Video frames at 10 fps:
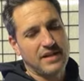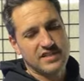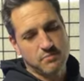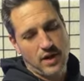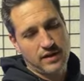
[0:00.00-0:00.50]

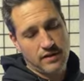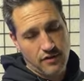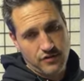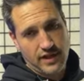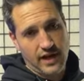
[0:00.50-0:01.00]
spray
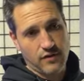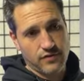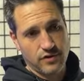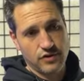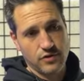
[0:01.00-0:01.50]
another layer of
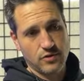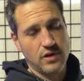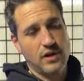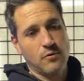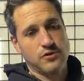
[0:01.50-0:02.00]
glue,
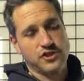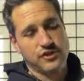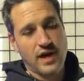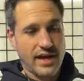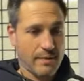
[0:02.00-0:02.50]
which you're
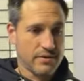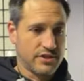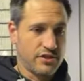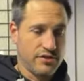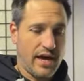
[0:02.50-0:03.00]
not able
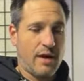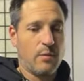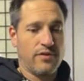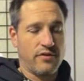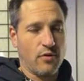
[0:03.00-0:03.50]
to do that
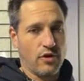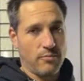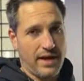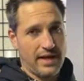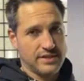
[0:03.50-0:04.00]
with an
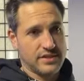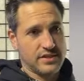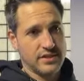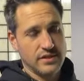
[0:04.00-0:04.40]
oil-based